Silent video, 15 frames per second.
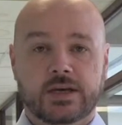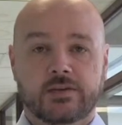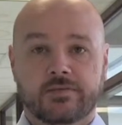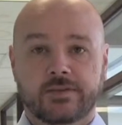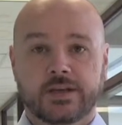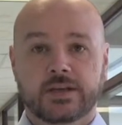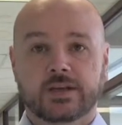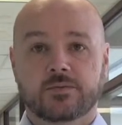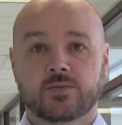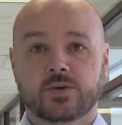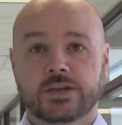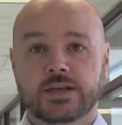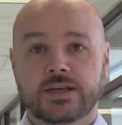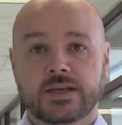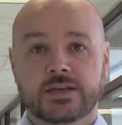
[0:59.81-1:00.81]
and feeding them
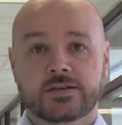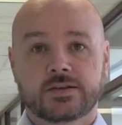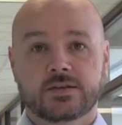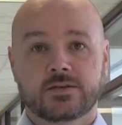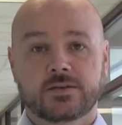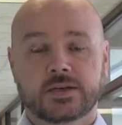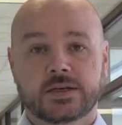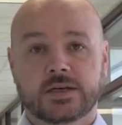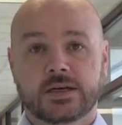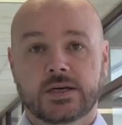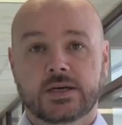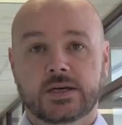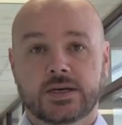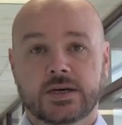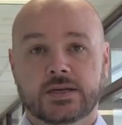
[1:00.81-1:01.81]
what they need to,
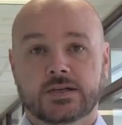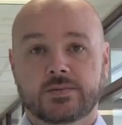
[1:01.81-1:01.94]
uh, uh,